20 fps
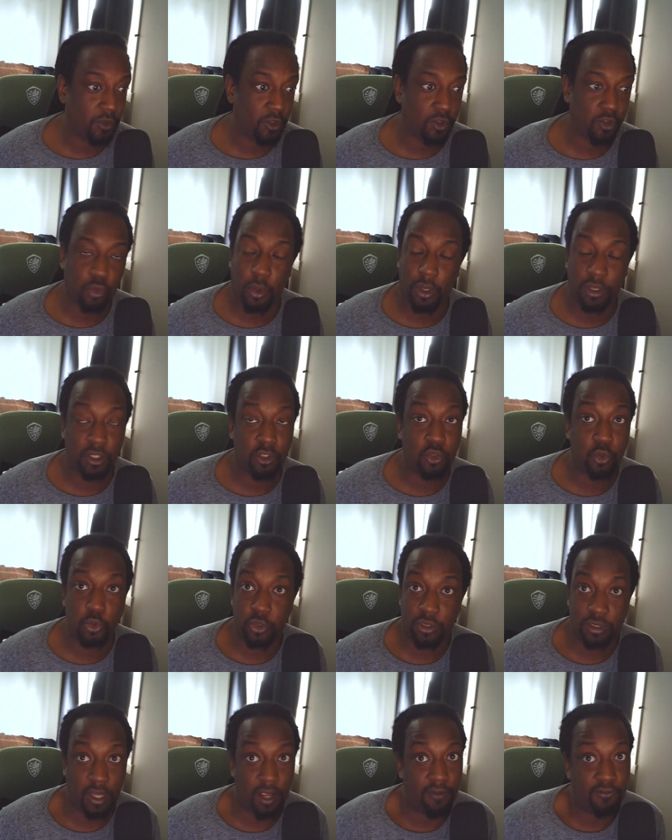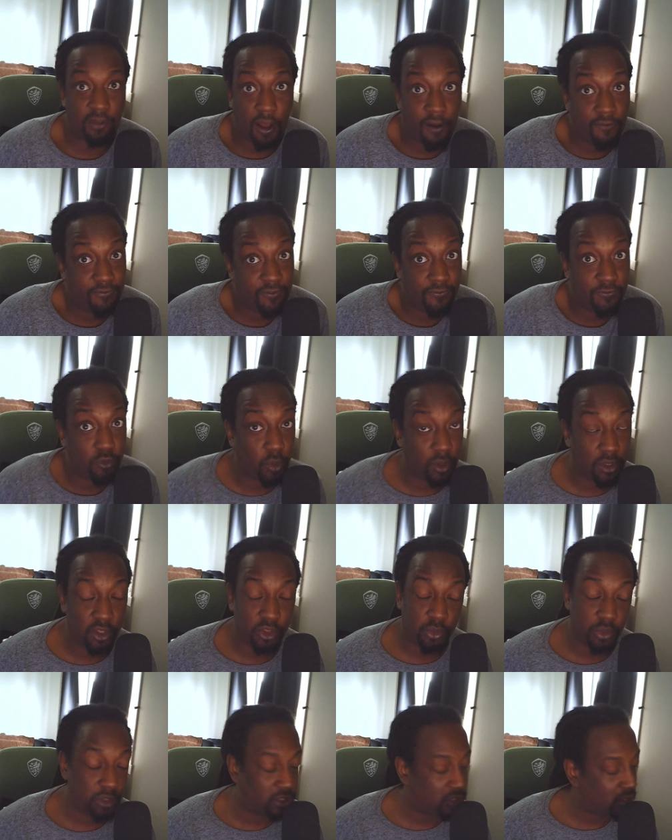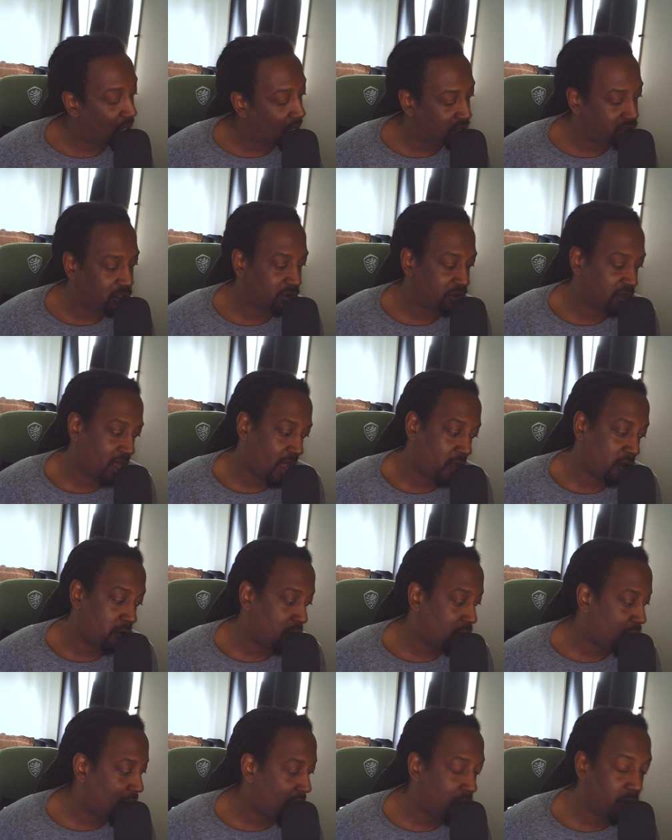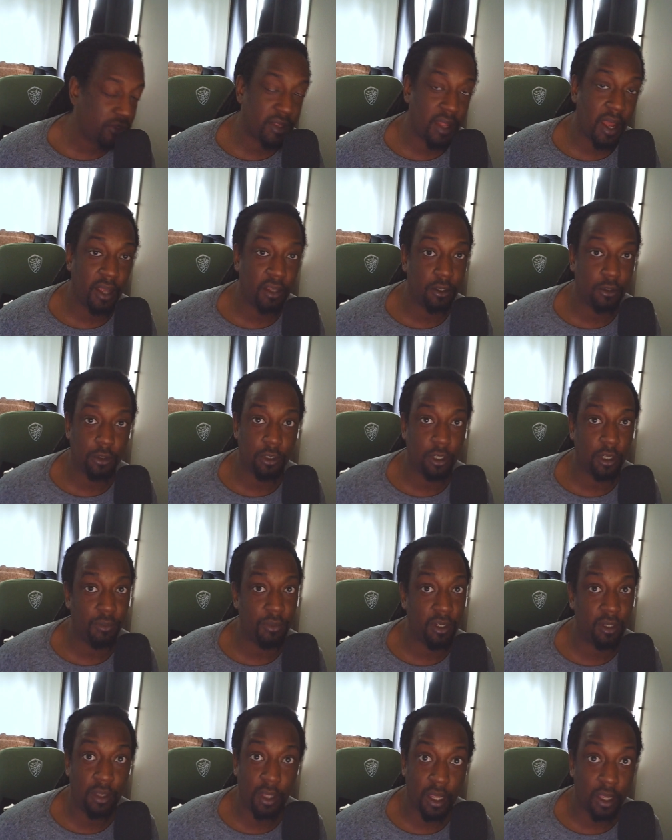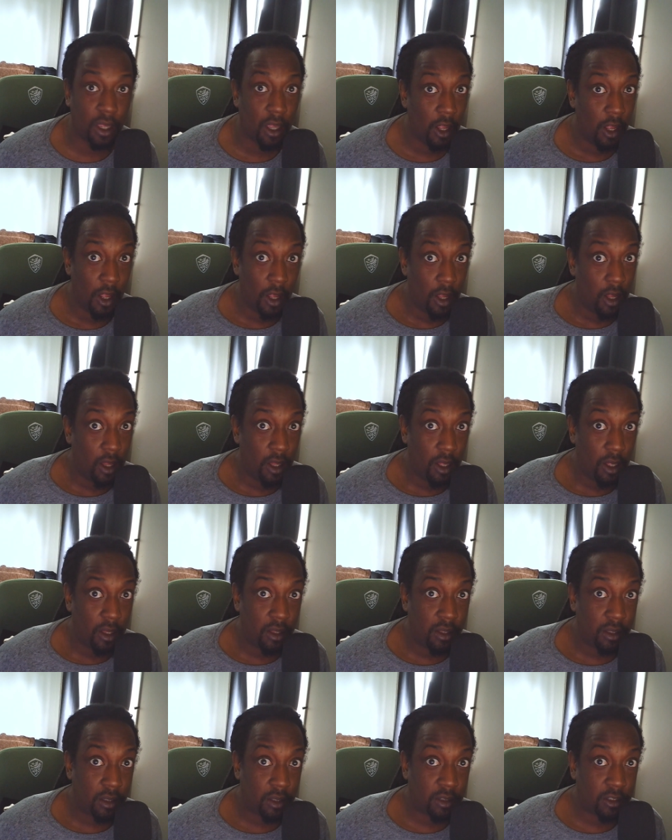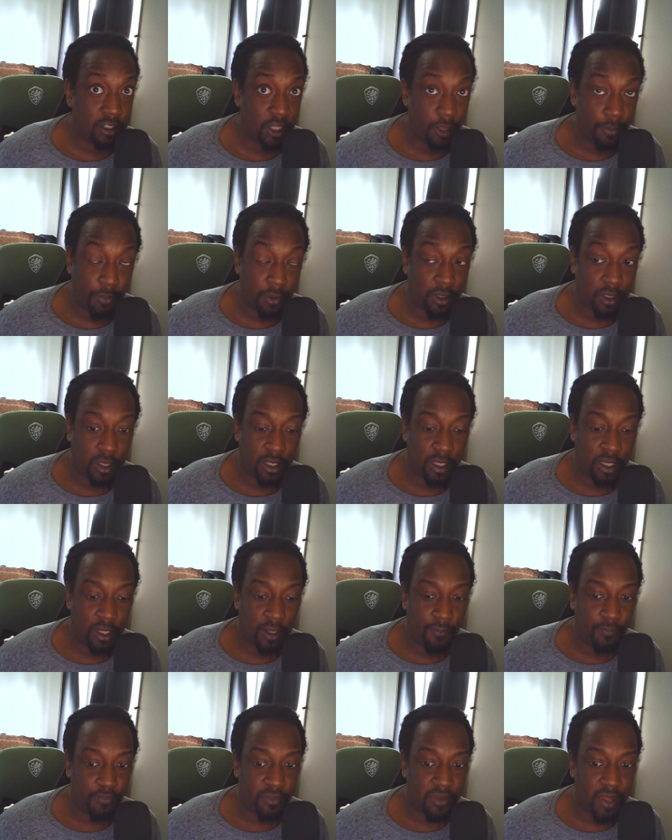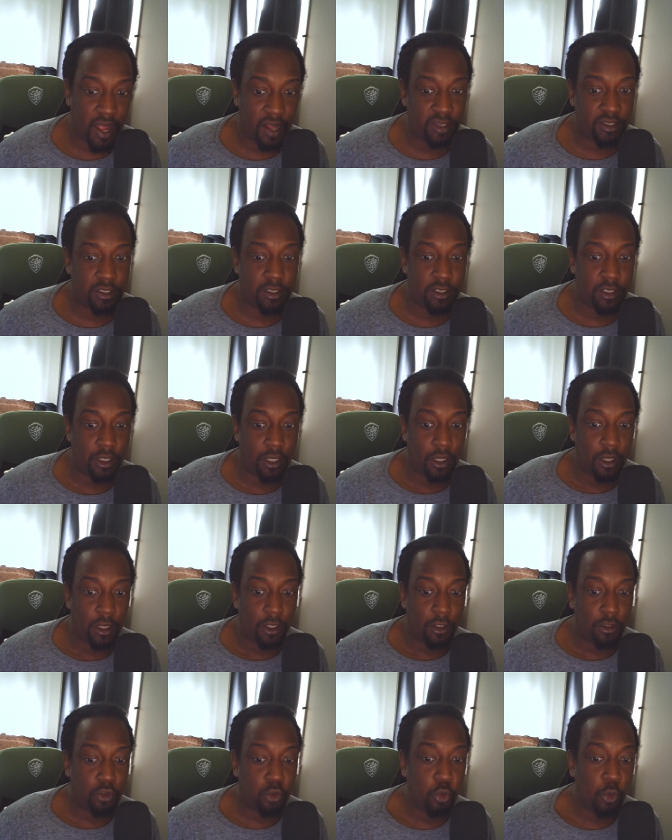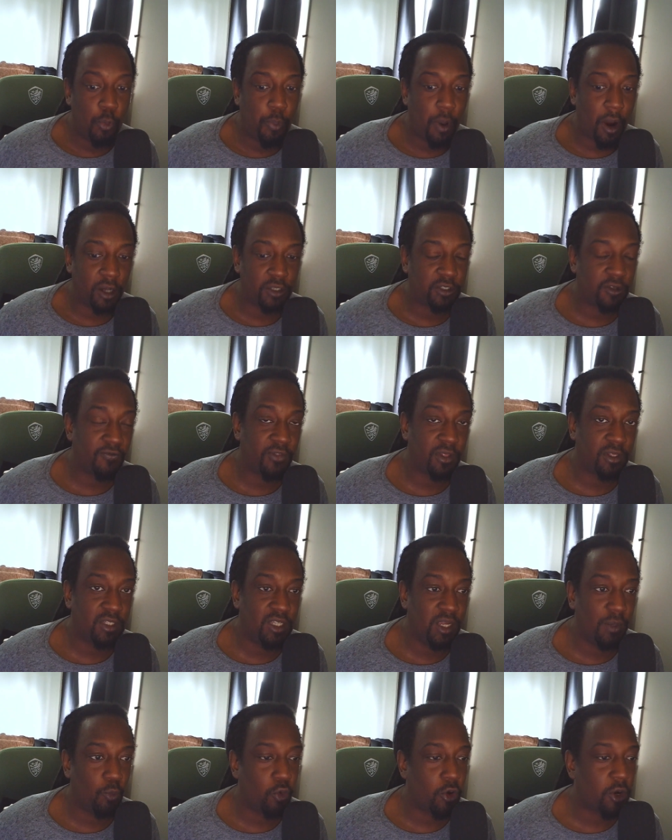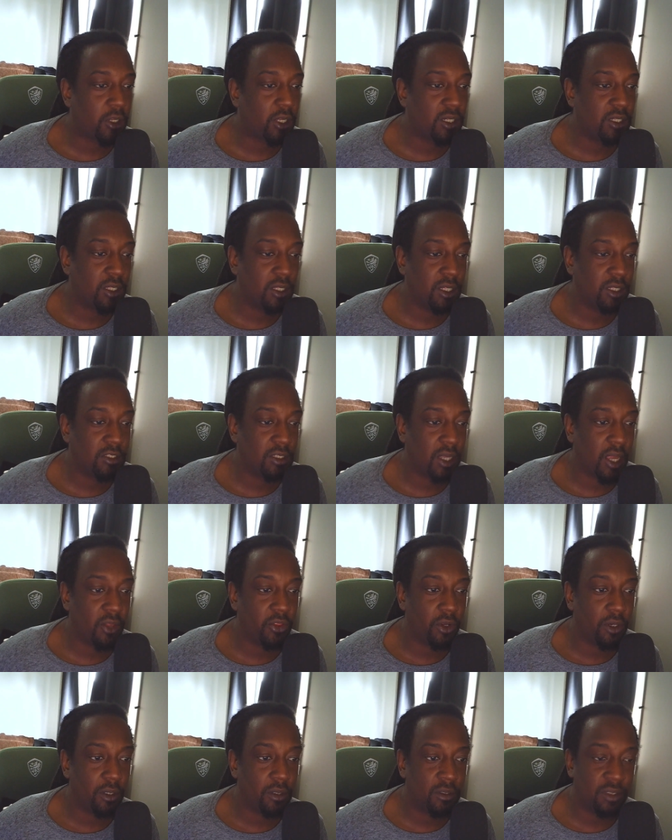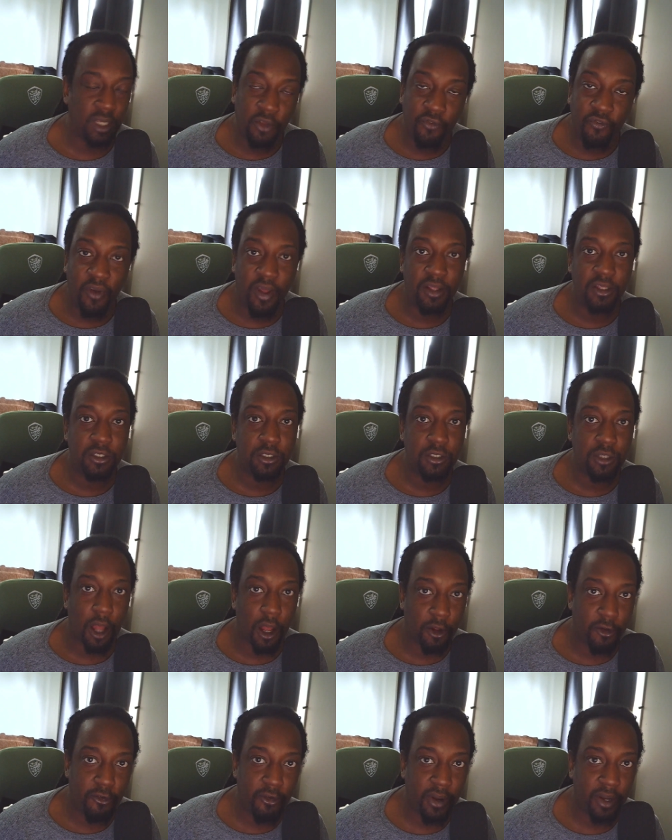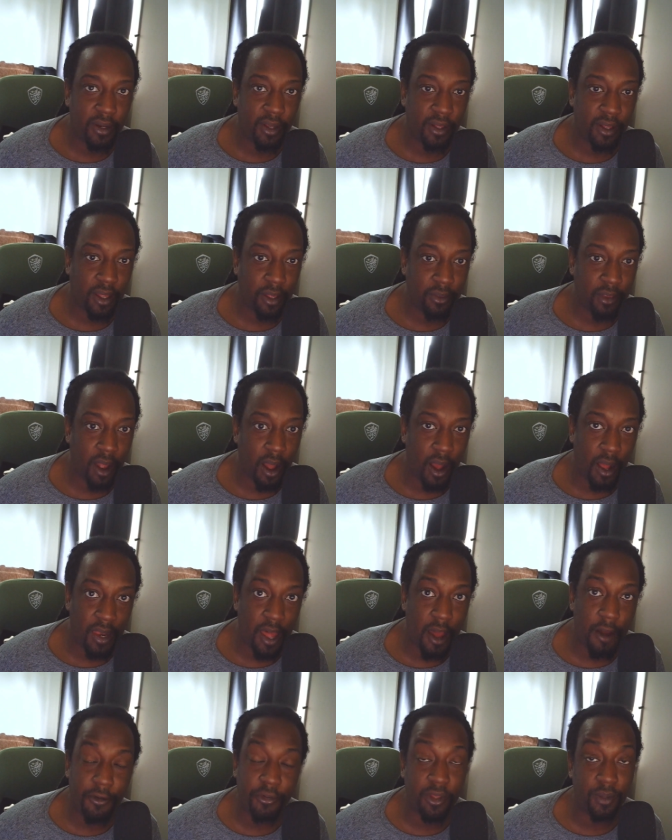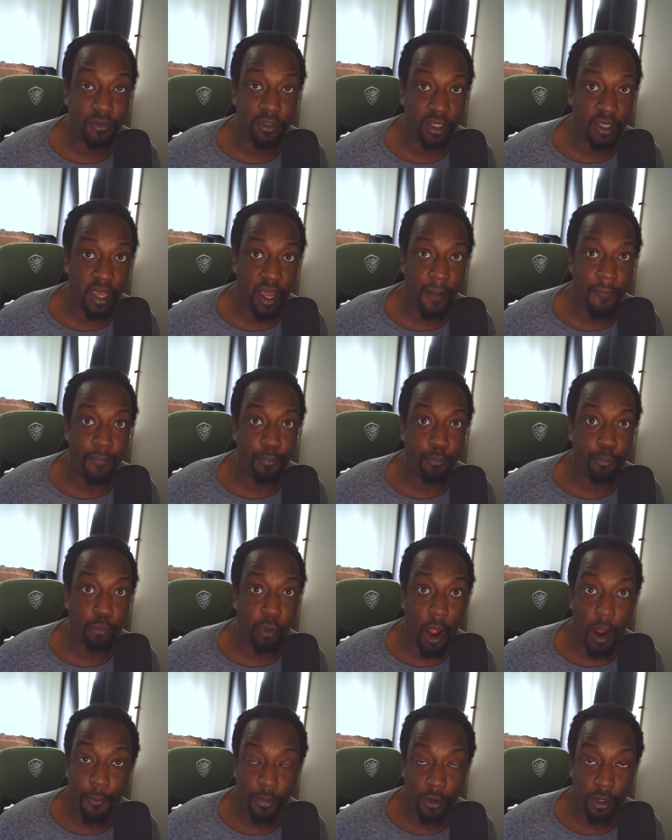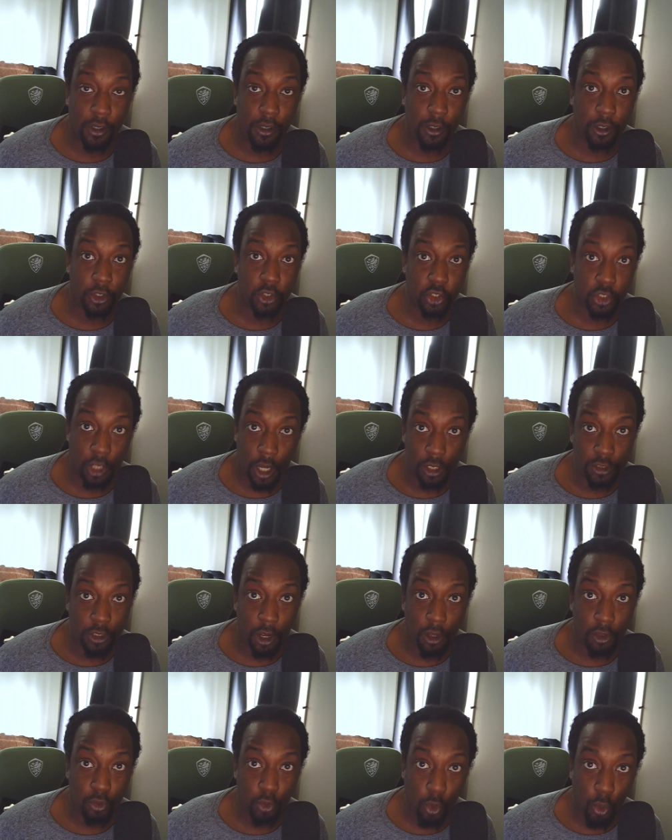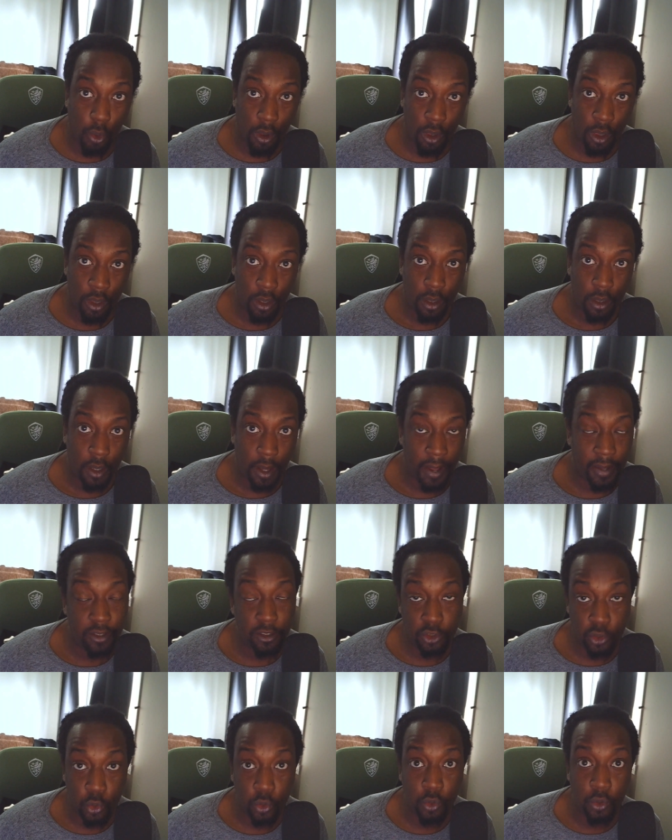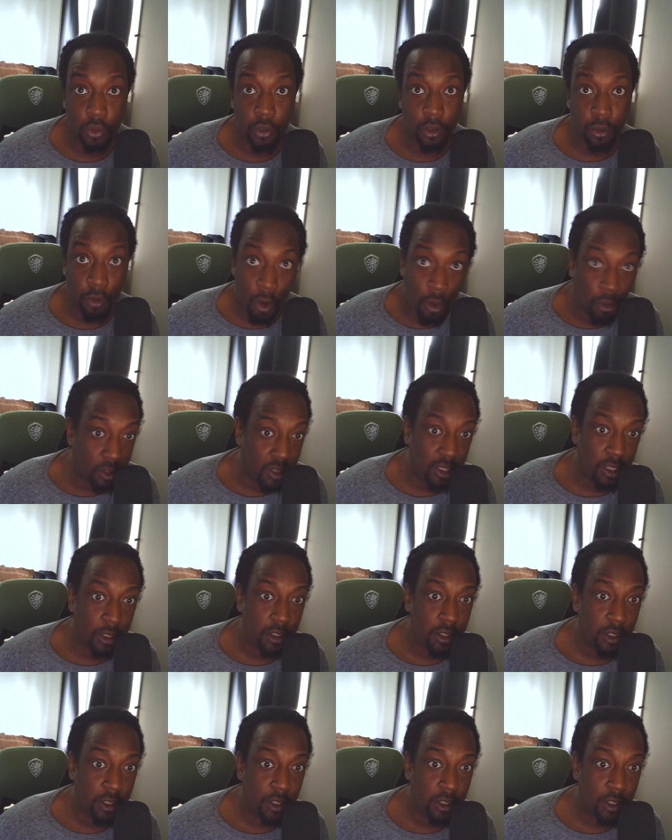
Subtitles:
22 saves off of 23 shots. Can't go wrong with that. You know what I mean? Like, typically that's two parts of the team working together. Defense, not allowing them to get proper shots on goal, and two, goalie